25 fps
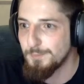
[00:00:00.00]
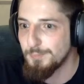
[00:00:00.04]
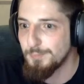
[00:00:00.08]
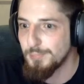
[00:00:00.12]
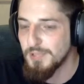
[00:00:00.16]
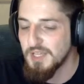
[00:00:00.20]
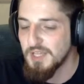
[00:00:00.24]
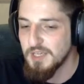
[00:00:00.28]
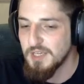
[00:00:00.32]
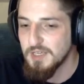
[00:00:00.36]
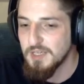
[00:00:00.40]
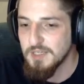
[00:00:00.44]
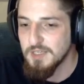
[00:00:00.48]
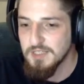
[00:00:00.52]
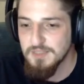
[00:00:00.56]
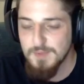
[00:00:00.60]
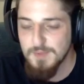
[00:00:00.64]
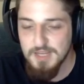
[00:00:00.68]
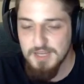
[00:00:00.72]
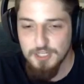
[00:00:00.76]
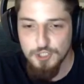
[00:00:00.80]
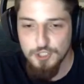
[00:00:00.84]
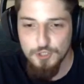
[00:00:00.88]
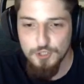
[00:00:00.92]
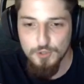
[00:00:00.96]
please
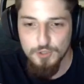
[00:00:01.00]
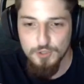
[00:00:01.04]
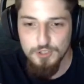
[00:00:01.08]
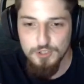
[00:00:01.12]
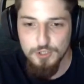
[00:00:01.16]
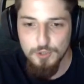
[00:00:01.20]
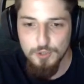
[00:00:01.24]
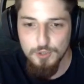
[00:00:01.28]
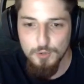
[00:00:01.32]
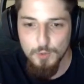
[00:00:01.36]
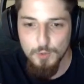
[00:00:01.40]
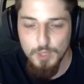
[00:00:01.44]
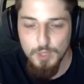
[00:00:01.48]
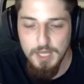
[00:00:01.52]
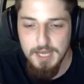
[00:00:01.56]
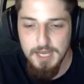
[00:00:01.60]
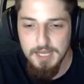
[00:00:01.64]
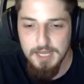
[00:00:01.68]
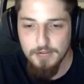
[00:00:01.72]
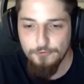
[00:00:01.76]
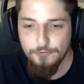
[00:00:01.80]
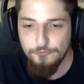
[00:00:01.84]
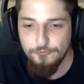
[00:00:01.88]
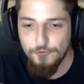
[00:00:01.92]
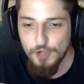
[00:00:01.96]
make sure to
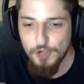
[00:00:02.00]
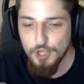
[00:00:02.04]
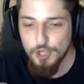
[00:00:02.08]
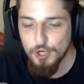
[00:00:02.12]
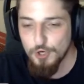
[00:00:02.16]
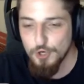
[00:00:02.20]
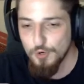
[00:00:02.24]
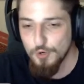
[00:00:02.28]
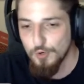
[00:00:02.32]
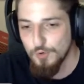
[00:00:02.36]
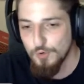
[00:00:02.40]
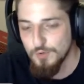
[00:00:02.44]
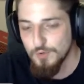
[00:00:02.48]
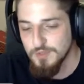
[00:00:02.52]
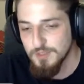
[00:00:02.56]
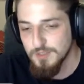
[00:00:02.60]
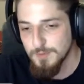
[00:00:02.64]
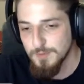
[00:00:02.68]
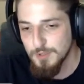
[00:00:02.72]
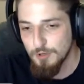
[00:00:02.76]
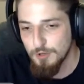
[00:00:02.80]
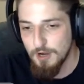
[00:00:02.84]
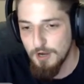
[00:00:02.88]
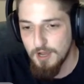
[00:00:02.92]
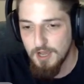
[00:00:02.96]
like, follow,
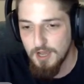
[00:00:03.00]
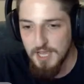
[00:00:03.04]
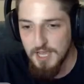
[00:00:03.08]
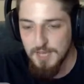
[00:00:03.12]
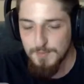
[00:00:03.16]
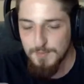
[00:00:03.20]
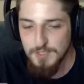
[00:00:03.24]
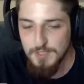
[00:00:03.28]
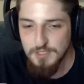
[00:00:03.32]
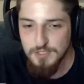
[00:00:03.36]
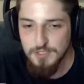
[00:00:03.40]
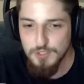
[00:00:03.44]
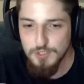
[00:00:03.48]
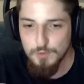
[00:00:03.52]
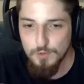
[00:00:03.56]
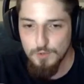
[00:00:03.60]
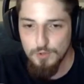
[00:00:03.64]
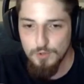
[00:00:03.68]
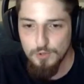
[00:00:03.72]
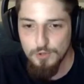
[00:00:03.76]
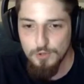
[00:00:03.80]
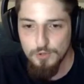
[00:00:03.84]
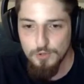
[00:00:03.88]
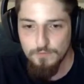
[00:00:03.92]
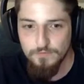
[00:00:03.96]
subscribe, and do
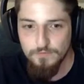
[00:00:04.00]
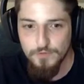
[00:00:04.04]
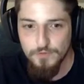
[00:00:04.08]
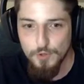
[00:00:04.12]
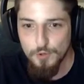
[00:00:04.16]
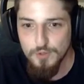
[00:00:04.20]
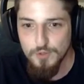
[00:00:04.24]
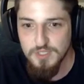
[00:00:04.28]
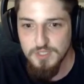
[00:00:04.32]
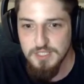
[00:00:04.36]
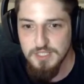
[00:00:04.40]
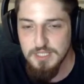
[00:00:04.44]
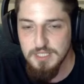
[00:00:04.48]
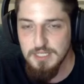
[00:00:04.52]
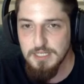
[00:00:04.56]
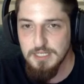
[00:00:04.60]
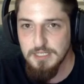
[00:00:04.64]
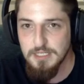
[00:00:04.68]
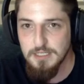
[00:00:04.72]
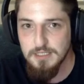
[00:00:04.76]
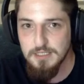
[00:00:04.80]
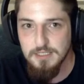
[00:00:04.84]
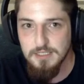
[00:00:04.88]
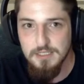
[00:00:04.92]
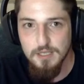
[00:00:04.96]
all of those
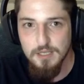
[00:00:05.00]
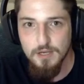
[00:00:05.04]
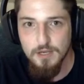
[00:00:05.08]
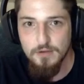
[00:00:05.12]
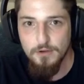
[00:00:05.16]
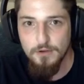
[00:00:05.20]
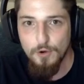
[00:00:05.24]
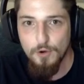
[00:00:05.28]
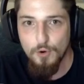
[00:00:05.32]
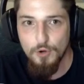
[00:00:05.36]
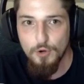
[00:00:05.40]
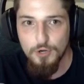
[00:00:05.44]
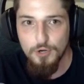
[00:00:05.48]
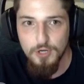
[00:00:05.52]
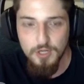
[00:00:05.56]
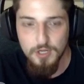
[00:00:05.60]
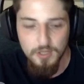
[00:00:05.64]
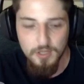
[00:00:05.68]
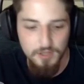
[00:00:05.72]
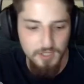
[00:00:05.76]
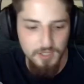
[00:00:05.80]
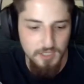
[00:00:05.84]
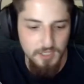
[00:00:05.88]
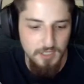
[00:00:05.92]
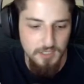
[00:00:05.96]
things on
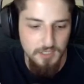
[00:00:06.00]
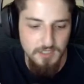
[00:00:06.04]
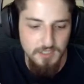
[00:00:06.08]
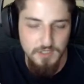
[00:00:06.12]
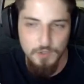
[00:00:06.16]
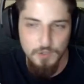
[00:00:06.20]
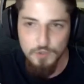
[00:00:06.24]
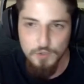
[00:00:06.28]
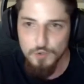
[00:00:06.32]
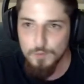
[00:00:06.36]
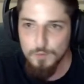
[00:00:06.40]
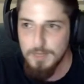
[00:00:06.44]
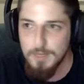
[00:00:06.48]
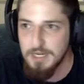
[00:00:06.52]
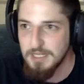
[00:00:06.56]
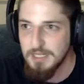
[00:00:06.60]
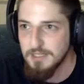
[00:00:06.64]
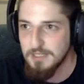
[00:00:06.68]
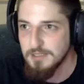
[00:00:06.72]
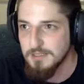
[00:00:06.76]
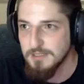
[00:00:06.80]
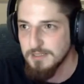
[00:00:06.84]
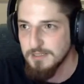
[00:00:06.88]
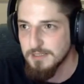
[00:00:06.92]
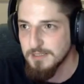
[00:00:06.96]
the social
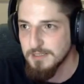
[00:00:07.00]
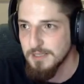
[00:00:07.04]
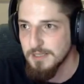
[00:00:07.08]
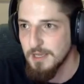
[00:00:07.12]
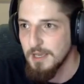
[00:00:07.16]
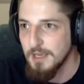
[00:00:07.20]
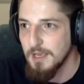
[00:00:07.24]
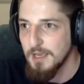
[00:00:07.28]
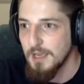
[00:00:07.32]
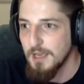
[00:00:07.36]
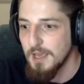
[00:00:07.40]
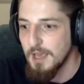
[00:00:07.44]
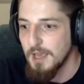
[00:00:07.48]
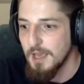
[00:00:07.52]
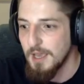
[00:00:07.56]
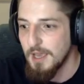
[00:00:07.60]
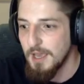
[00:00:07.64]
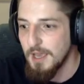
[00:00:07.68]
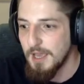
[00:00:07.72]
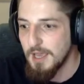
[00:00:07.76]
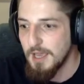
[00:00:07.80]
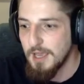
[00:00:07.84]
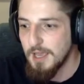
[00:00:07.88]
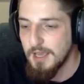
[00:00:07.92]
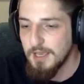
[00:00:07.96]
medias.
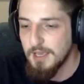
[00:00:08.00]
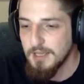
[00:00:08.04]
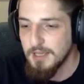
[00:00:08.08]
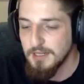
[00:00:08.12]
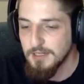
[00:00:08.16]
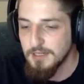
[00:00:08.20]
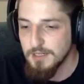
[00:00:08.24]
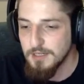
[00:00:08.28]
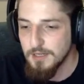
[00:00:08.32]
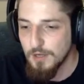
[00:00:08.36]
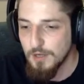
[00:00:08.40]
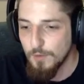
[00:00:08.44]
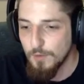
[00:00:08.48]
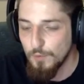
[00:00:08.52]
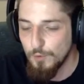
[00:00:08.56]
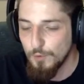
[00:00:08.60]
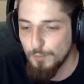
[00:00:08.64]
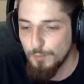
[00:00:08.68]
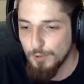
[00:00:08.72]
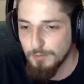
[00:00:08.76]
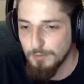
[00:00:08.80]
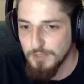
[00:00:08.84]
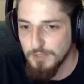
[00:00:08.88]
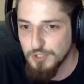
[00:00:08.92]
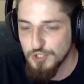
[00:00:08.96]
And we'll
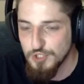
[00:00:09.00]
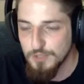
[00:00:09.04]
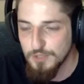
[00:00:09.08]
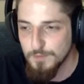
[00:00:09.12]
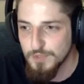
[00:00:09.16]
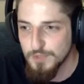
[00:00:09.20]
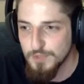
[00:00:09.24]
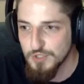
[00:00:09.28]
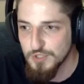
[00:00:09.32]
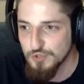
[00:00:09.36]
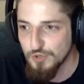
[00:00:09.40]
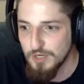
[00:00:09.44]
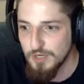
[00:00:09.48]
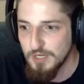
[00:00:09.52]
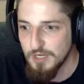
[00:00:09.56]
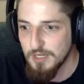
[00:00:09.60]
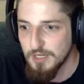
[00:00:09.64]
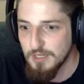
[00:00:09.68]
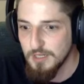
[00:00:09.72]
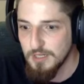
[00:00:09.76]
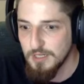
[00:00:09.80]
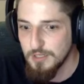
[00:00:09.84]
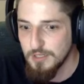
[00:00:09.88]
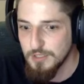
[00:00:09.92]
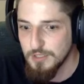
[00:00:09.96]
probably jump straight
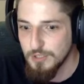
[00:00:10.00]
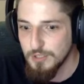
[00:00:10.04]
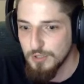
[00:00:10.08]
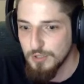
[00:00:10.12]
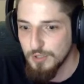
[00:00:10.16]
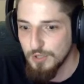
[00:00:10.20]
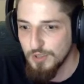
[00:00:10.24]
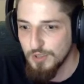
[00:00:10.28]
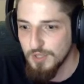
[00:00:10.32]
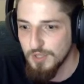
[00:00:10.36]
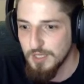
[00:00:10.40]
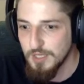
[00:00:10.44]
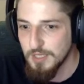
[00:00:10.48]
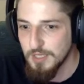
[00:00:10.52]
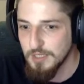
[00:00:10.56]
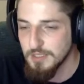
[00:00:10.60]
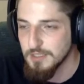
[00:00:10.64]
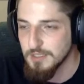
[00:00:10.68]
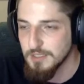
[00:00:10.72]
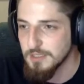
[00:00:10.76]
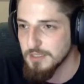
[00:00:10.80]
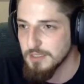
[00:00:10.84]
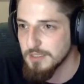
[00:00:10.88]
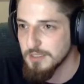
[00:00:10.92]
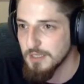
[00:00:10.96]
into
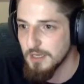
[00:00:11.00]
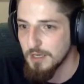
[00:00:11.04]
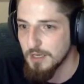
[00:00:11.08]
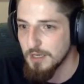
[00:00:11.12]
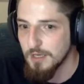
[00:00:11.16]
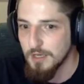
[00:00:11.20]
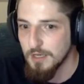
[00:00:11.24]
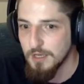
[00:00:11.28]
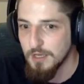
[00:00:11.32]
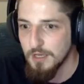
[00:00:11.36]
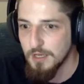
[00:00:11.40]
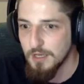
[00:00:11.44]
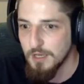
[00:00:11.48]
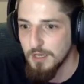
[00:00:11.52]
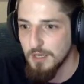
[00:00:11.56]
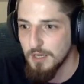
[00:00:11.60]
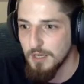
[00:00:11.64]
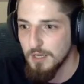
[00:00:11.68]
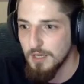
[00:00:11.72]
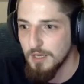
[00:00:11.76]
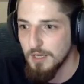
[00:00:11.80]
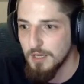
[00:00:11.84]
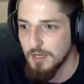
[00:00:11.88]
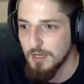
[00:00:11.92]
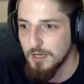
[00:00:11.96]
things
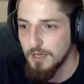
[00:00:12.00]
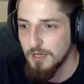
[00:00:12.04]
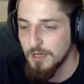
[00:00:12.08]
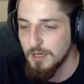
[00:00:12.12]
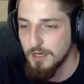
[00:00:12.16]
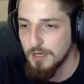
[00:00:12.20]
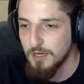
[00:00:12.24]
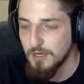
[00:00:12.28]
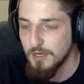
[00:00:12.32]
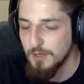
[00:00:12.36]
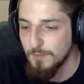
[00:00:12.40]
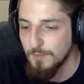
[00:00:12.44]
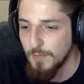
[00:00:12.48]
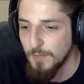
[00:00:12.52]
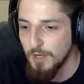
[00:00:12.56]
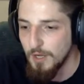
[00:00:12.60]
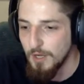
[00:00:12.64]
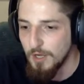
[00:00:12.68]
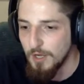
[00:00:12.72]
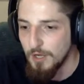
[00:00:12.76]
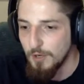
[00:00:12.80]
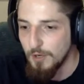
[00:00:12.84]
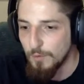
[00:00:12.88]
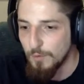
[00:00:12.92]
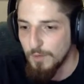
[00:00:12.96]

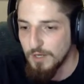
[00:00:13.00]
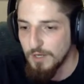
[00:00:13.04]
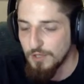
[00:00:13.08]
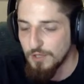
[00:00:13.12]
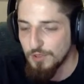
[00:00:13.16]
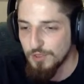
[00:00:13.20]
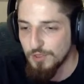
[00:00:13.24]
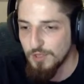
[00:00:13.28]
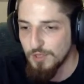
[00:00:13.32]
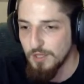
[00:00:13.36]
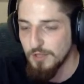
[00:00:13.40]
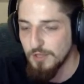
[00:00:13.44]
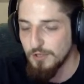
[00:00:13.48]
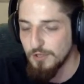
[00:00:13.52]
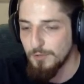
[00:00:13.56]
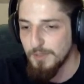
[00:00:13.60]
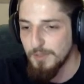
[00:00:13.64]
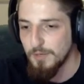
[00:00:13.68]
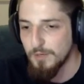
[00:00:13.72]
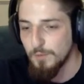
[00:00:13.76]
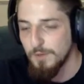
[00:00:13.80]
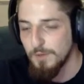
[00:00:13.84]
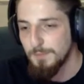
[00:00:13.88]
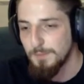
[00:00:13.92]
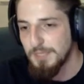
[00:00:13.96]
with a little bit
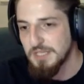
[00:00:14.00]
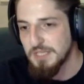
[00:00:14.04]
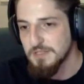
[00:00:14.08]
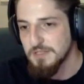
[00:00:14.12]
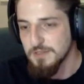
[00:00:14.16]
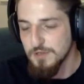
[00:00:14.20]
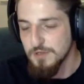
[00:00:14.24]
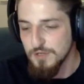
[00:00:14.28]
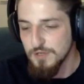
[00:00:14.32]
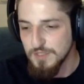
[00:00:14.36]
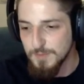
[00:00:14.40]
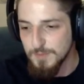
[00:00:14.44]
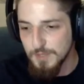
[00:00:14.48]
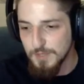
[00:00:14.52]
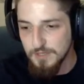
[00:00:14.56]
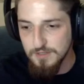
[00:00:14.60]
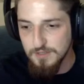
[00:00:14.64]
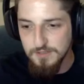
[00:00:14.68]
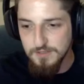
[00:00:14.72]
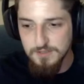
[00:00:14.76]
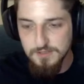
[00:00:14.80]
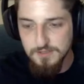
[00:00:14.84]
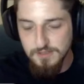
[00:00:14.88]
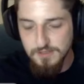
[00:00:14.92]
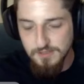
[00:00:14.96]
of One Piece news
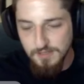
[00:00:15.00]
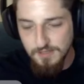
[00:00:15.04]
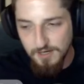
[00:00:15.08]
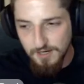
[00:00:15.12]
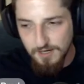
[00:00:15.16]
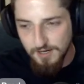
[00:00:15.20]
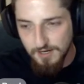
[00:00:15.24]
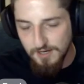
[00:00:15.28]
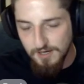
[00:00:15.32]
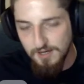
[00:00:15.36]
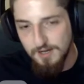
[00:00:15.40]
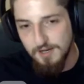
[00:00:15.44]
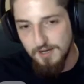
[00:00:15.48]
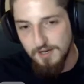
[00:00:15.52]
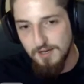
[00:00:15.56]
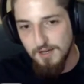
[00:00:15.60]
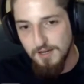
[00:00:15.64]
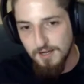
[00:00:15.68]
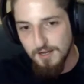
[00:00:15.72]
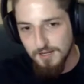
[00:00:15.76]
because I